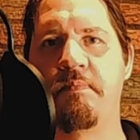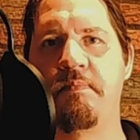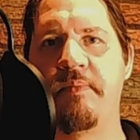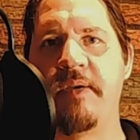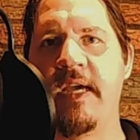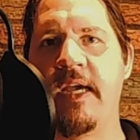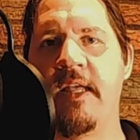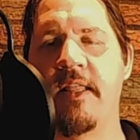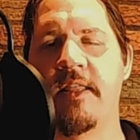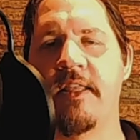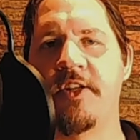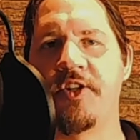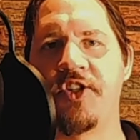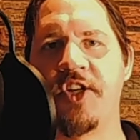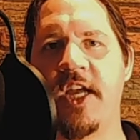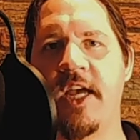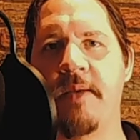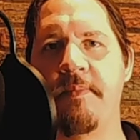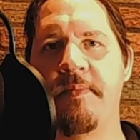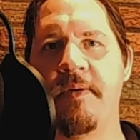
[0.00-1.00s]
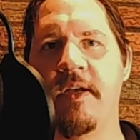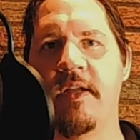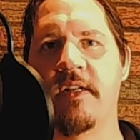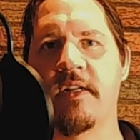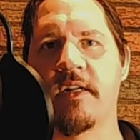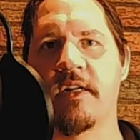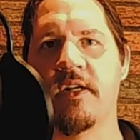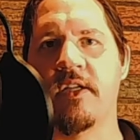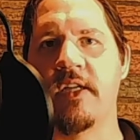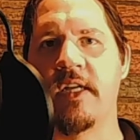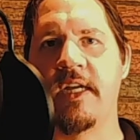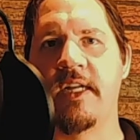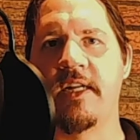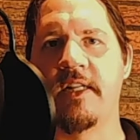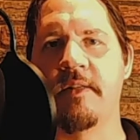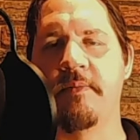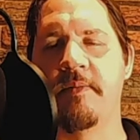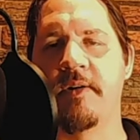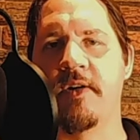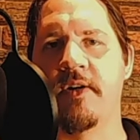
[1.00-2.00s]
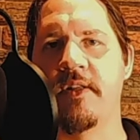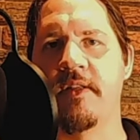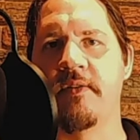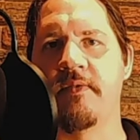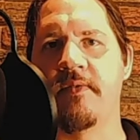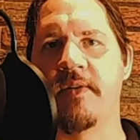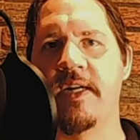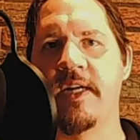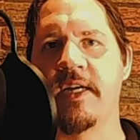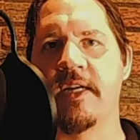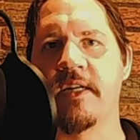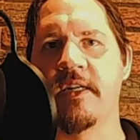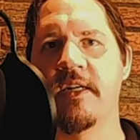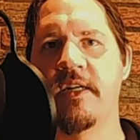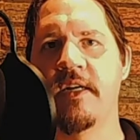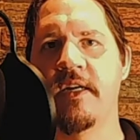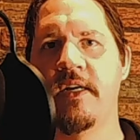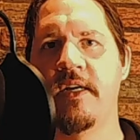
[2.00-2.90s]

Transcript: beat the champion clean in the middle of the ring